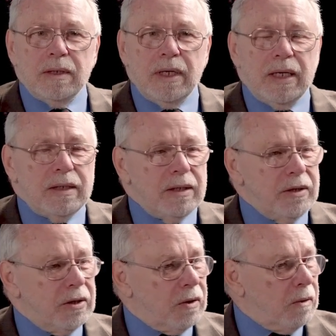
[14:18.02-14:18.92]
And,
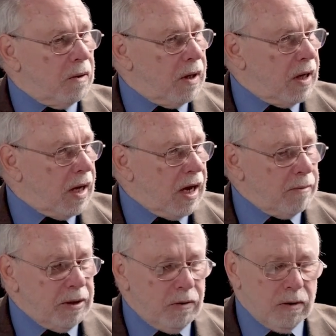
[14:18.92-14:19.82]
you know,
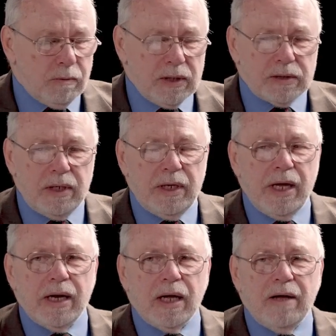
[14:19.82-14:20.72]
I'm in Northwest
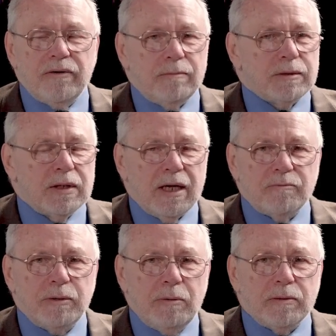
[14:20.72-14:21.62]
Indiana. I've helped a lot
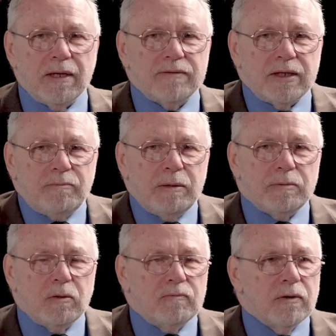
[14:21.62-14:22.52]
of people. I've saved
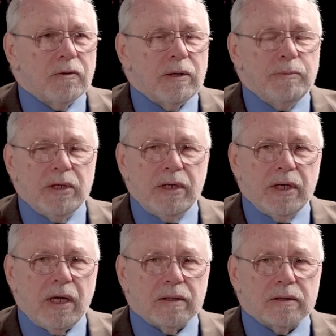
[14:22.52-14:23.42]
people over $3
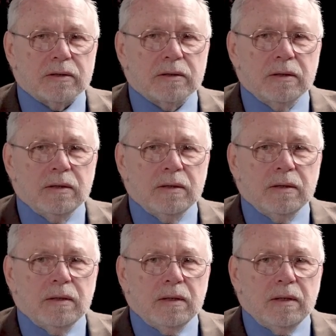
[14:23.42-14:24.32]
million.
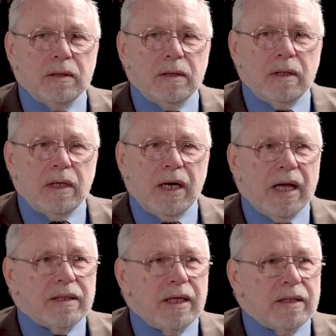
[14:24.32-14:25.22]
And
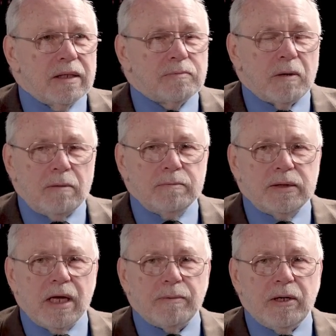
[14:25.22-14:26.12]
I think this problem
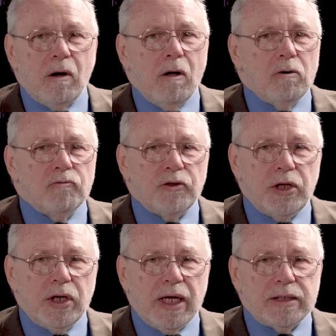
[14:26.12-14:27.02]
is happening all over the
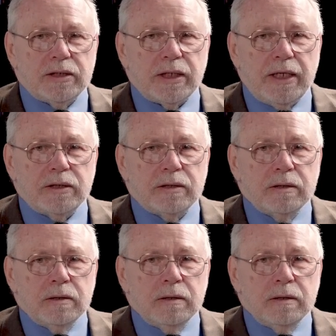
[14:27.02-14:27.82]
United States.